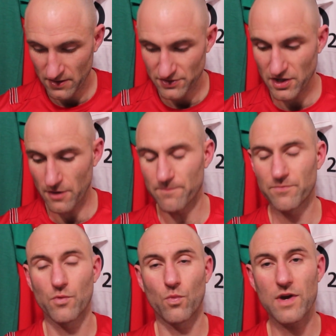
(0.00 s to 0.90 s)
So,
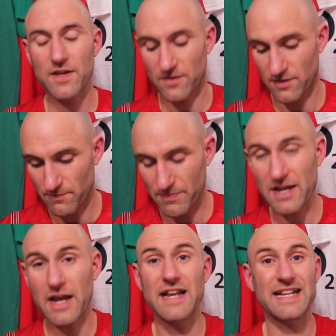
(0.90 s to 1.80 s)
with
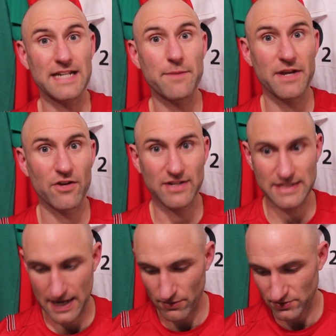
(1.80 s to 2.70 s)
Biggar, let's say Biggar is
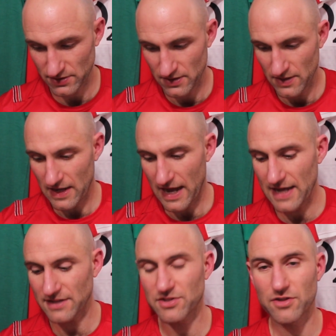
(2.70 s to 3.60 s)
out,
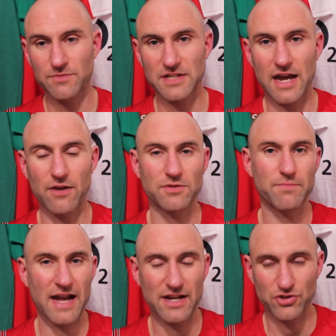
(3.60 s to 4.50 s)
Anscombe's out,
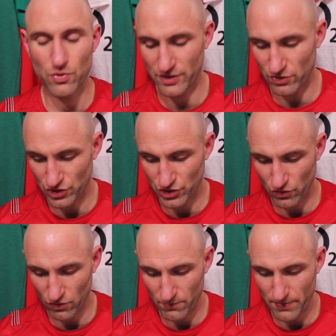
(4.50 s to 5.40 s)
Patchell we're not
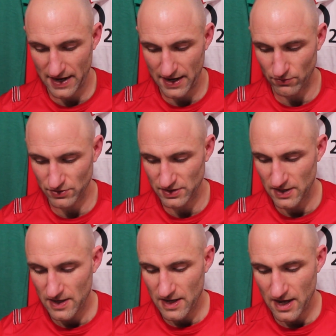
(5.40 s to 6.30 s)
sure about,
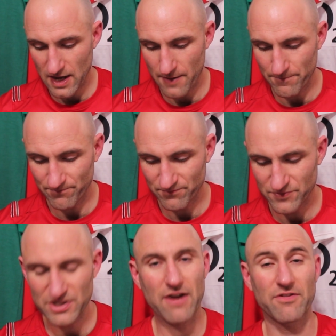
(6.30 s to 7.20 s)

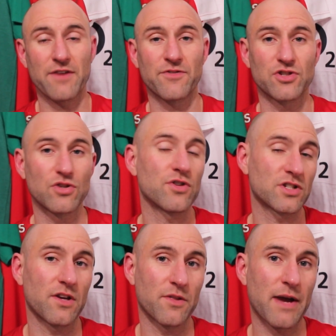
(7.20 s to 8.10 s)
Jared Evans looks
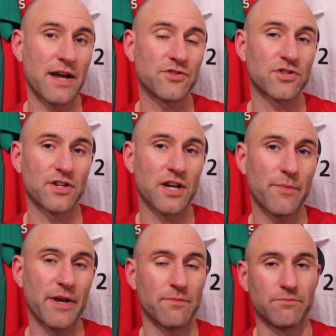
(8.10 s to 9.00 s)
like the man who's going to
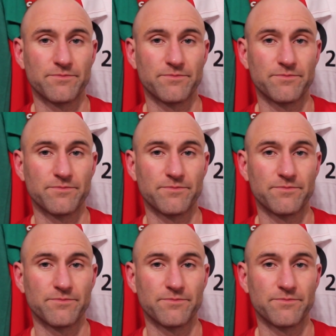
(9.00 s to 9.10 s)
come in,